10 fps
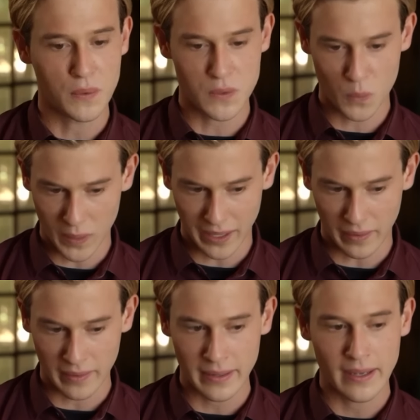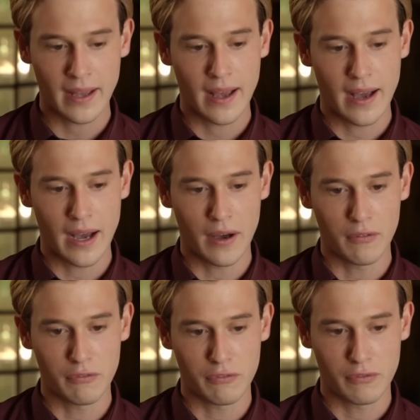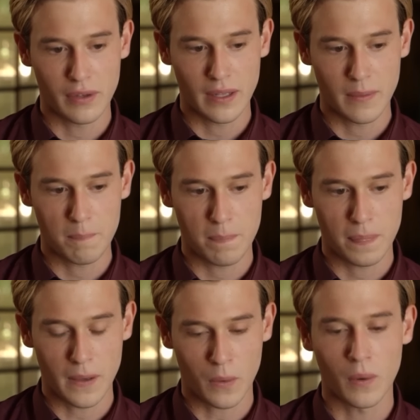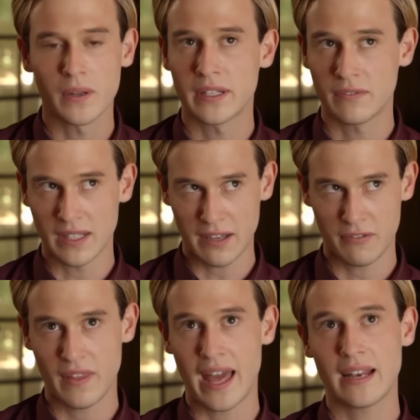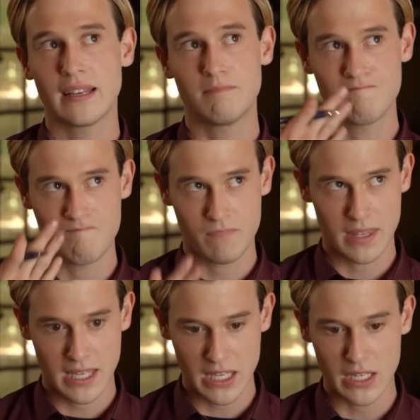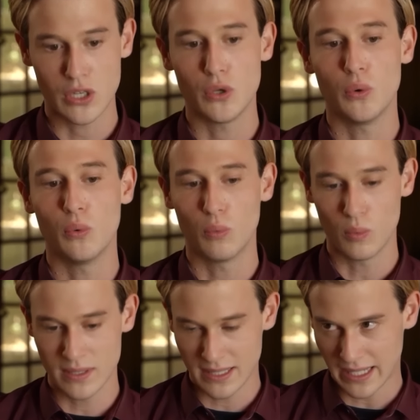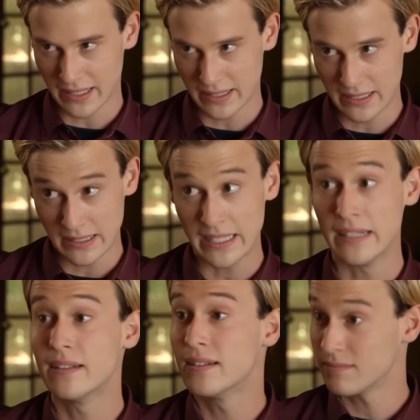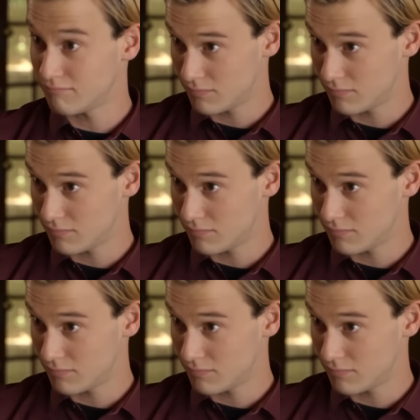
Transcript: he was aware of a quality of life that he knew was likely to lead